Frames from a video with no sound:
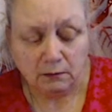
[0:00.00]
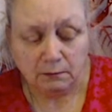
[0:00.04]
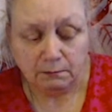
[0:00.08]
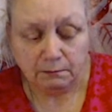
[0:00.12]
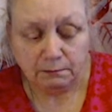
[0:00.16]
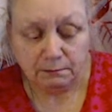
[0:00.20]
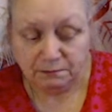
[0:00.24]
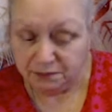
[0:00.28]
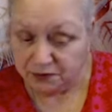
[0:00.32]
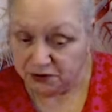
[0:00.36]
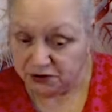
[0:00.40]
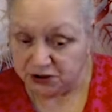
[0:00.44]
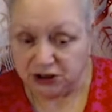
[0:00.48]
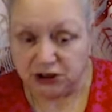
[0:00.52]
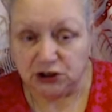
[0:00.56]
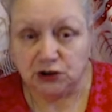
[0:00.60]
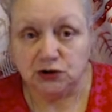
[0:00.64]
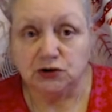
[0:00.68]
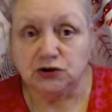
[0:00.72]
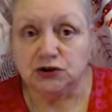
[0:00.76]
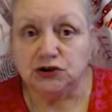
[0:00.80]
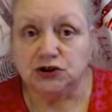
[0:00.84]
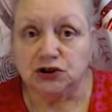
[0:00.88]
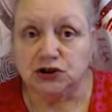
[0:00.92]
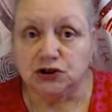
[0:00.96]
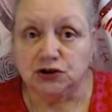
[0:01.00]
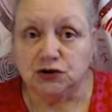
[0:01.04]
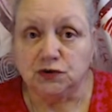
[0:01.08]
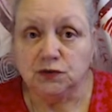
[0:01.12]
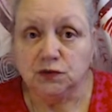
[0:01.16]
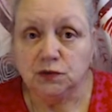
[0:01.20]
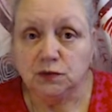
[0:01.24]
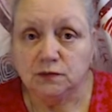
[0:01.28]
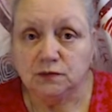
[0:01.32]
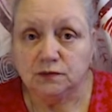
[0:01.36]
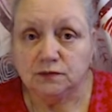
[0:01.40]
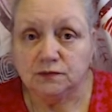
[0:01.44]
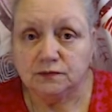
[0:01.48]
but it could do.
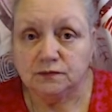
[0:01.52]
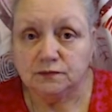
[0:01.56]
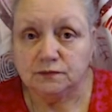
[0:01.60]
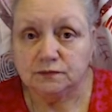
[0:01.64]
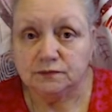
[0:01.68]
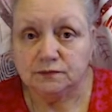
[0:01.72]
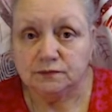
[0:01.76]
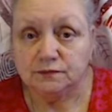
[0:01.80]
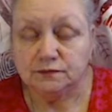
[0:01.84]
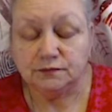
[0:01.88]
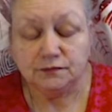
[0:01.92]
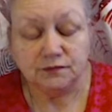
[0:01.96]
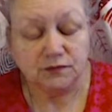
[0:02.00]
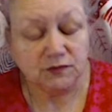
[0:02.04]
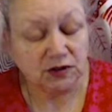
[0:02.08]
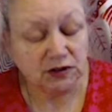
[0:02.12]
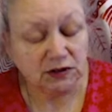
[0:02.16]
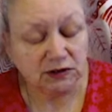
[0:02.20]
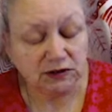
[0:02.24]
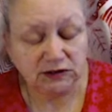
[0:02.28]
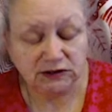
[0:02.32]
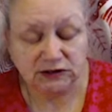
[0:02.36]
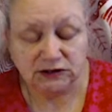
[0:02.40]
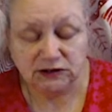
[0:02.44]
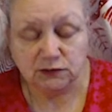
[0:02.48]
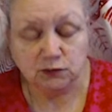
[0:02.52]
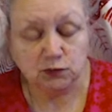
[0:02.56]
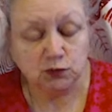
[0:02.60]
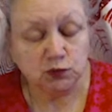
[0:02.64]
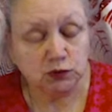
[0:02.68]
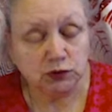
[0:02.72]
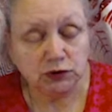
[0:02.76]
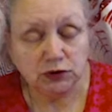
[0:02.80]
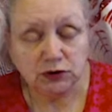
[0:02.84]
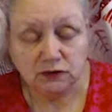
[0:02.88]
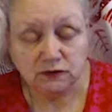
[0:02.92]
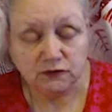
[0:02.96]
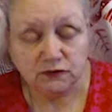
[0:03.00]
That is a
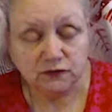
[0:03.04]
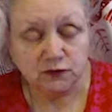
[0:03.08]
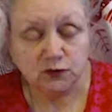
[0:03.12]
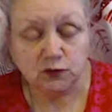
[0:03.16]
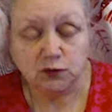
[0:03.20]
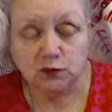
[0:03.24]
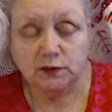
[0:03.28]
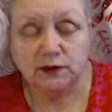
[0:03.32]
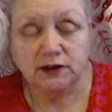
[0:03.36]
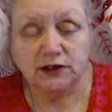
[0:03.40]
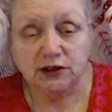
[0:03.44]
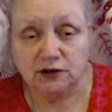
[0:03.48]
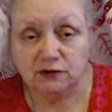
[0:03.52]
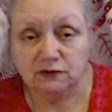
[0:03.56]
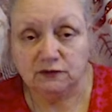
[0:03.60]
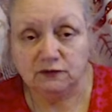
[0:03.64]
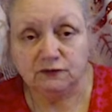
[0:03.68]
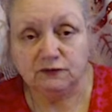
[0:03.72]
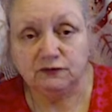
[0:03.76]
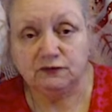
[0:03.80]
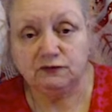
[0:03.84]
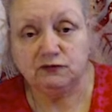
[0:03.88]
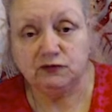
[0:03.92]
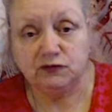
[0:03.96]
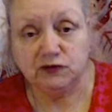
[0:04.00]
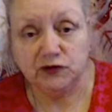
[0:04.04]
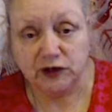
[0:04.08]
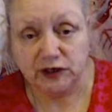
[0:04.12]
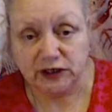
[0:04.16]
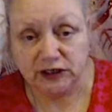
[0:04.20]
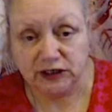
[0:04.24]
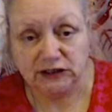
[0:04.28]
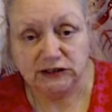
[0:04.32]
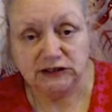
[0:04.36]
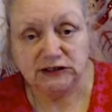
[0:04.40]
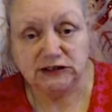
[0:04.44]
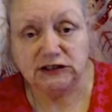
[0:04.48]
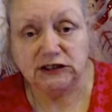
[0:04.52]
wonderful way of
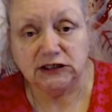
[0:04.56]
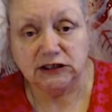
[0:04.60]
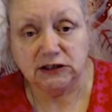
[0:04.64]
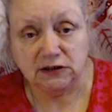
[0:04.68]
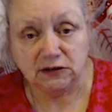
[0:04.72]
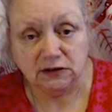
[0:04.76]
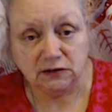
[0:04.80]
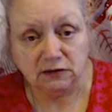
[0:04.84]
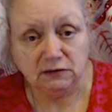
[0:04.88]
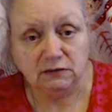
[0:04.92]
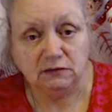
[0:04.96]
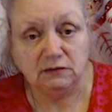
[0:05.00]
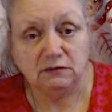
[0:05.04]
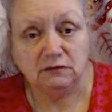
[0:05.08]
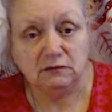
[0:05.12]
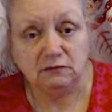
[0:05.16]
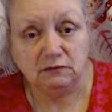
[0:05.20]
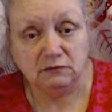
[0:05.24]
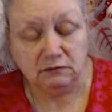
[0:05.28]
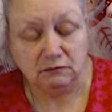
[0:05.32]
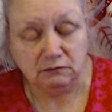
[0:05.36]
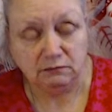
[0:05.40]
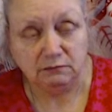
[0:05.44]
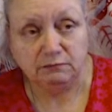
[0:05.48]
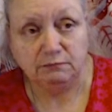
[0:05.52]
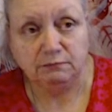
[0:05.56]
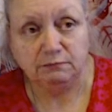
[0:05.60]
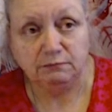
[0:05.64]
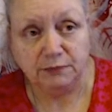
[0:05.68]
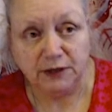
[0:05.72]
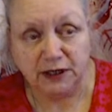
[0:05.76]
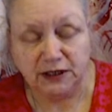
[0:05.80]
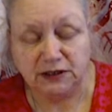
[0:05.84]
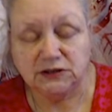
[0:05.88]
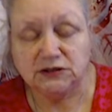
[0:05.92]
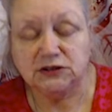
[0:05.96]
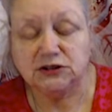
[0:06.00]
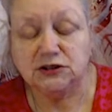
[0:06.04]
releasing
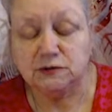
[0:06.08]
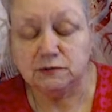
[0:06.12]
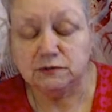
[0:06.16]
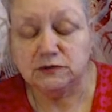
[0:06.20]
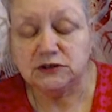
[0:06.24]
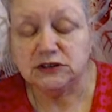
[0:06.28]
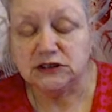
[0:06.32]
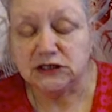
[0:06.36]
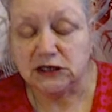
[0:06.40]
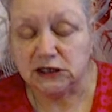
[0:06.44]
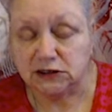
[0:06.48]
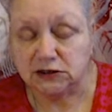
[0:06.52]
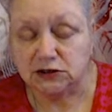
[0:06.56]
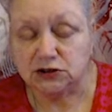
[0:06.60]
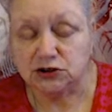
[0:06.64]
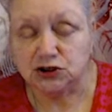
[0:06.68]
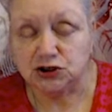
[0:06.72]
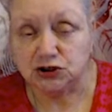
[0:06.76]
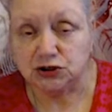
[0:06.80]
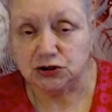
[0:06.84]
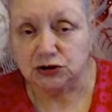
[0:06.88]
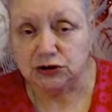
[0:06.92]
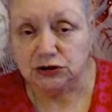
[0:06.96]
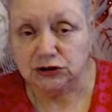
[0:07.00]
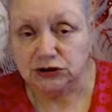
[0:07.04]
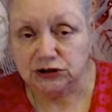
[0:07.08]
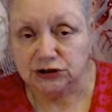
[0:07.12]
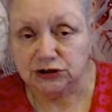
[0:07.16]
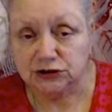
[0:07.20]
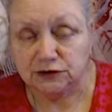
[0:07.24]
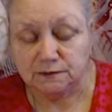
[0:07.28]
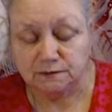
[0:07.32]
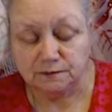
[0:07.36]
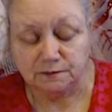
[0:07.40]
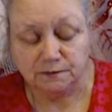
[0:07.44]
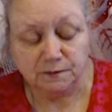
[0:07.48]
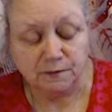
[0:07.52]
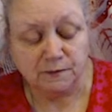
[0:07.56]
pent up tensions.
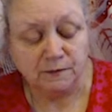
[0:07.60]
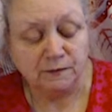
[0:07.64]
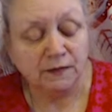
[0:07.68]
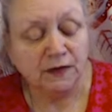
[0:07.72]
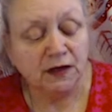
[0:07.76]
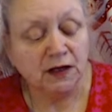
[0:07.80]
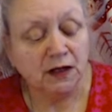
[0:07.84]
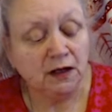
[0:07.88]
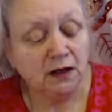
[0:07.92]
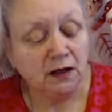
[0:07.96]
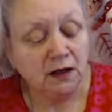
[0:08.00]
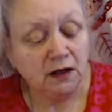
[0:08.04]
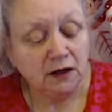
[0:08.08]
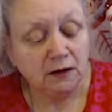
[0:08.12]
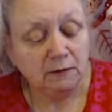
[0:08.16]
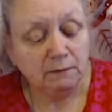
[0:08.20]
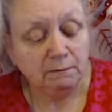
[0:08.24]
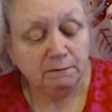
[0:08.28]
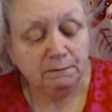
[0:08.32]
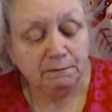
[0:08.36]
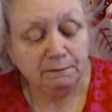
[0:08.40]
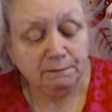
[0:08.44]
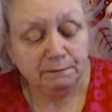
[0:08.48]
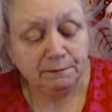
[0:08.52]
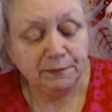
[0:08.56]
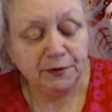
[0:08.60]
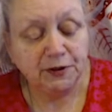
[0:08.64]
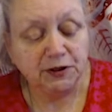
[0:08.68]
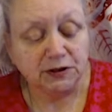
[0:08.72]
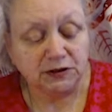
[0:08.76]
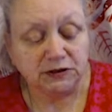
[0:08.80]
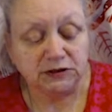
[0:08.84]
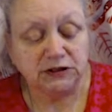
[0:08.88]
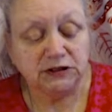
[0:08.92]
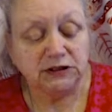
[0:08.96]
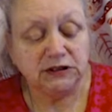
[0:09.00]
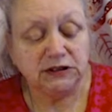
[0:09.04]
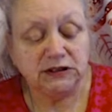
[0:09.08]
But
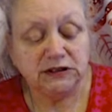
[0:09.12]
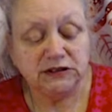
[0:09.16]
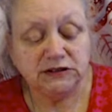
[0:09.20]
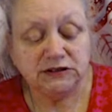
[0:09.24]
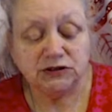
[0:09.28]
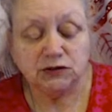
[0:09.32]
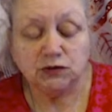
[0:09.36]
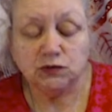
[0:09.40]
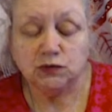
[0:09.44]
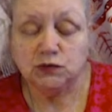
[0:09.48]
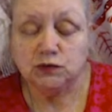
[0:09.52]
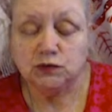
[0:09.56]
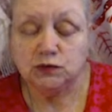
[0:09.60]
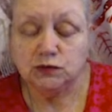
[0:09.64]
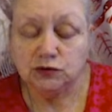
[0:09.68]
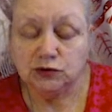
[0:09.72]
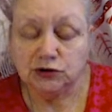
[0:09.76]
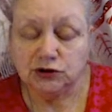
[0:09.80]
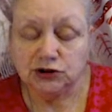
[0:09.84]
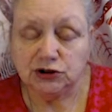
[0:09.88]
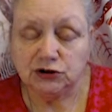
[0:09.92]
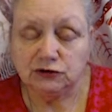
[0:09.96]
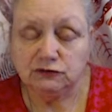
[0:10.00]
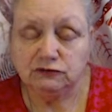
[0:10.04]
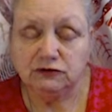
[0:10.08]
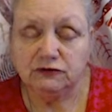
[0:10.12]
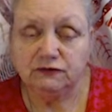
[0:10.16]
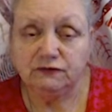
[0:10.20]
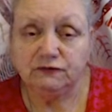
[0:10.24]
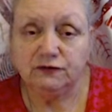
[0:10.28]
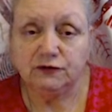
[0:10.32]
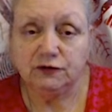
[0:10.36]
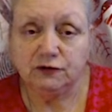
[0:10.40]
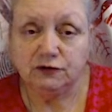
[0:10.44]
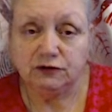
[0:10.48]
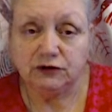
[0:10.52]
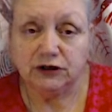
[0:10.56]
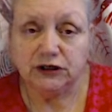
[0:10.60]
it's also
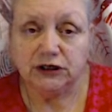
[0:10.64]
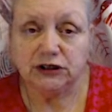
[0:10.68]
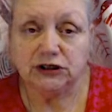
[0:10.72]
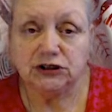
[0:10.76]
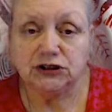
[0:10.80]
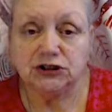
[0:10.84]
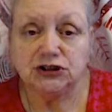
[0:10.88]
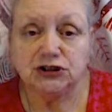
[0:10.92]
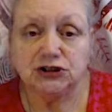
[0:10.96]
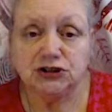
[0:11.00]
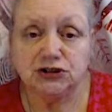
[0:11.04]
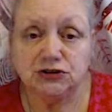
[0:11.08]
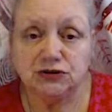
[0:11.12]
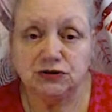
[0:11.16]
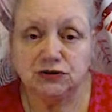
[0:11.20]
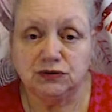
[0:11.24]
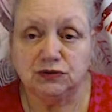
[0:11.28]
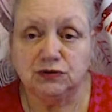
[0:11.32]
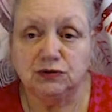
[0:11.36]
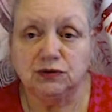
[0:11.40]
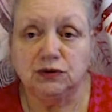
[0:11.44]
referring to